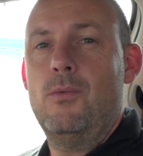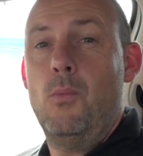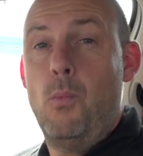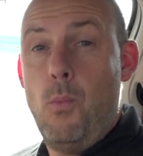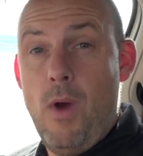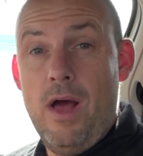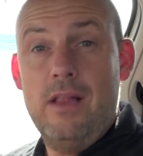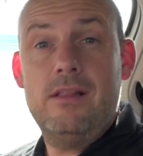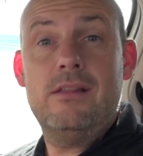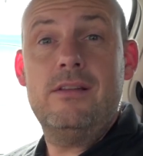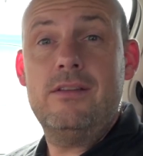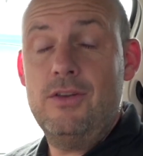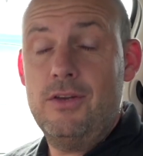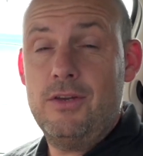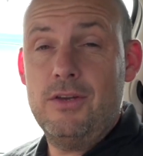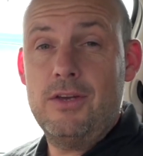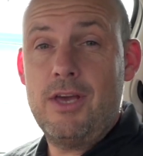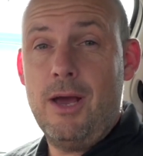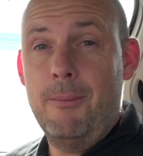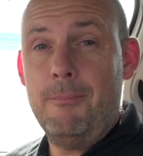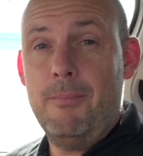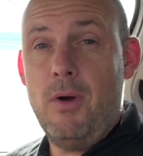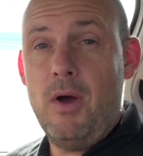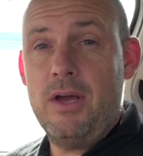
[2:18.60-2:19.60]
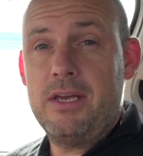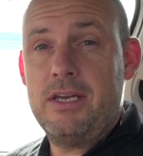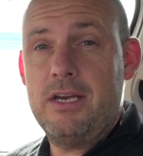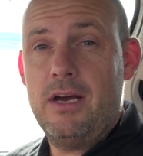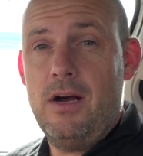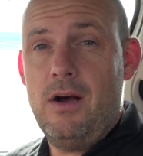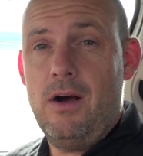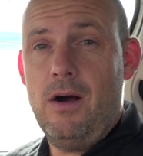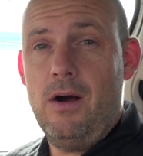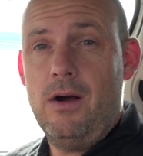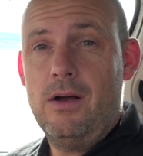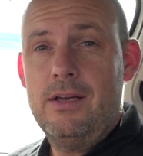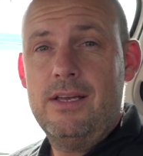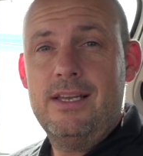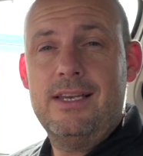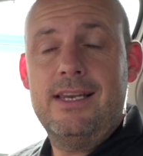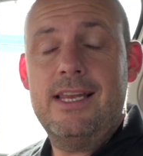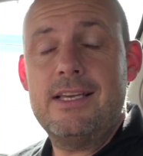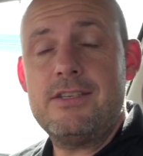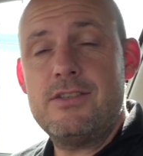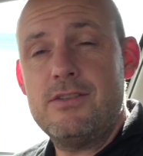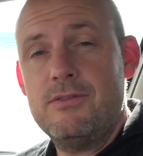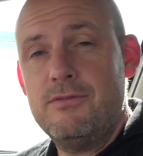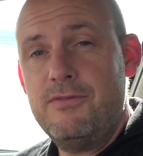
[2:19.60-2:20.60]
Well, you can come by car,
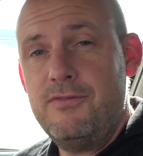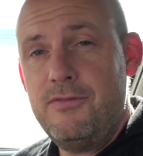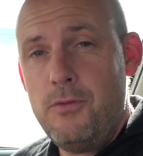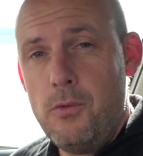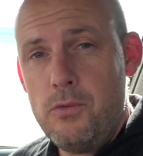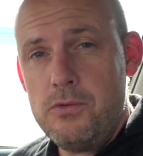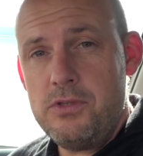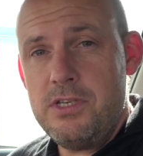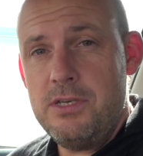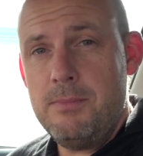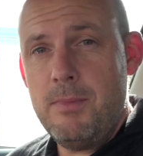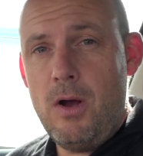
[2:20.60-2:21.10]
less than 40